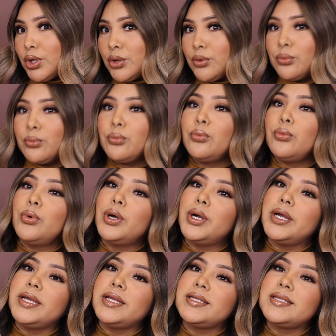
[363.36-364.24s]
or
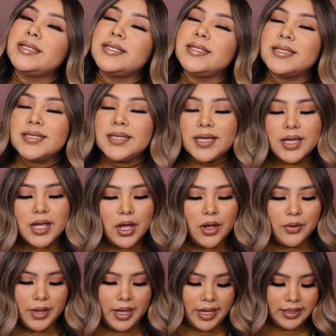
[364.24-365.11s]
what?
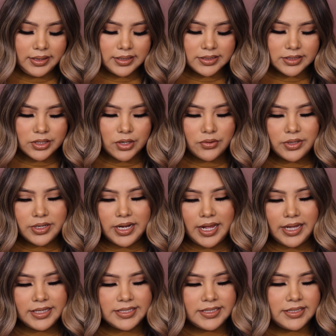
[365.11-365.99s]
Okay, let's go
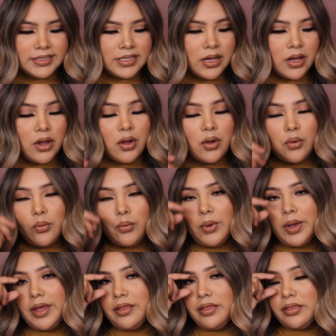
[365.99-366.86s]
next
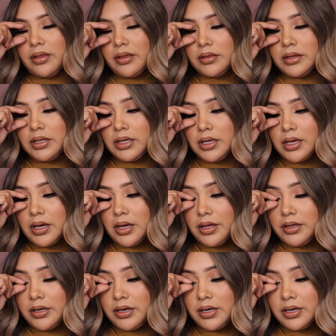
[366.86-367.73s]
with the
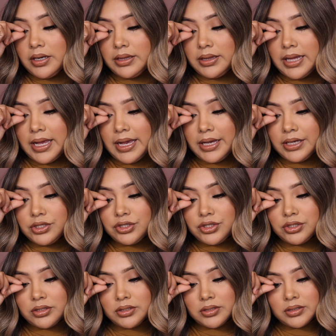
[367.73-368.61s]
other
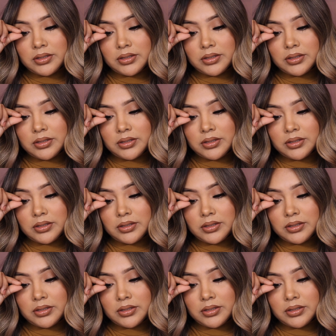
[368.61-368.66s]
lash.